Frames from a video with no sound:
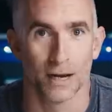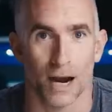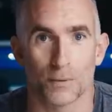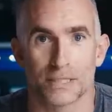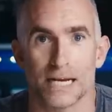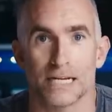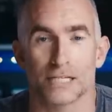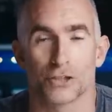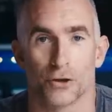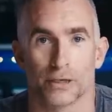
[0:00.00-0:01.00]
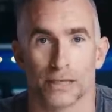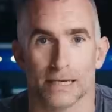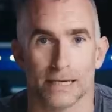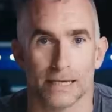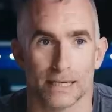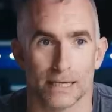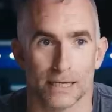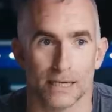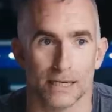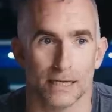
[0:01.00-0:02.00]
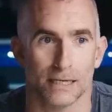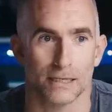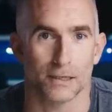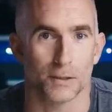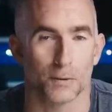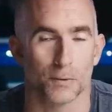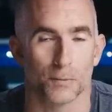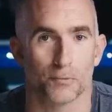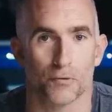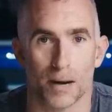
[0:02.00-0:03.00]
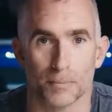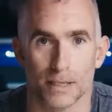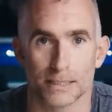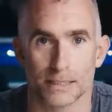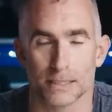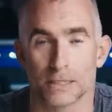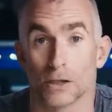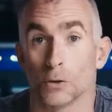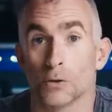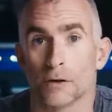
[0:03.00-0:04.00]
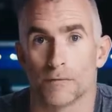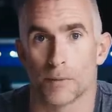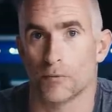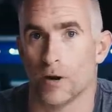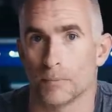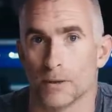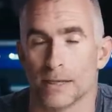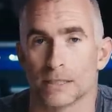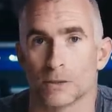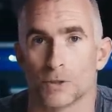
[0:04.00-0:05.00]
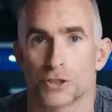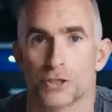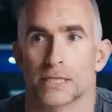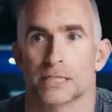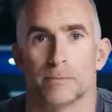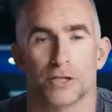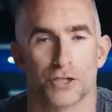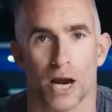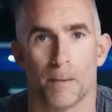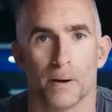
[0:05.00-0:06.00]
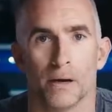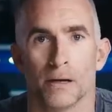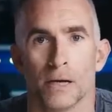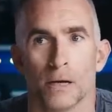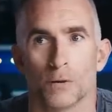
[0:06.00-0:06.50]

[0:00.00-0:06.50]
I would say certainly prime lenses, the look of the prime lens, which tends to be sharper,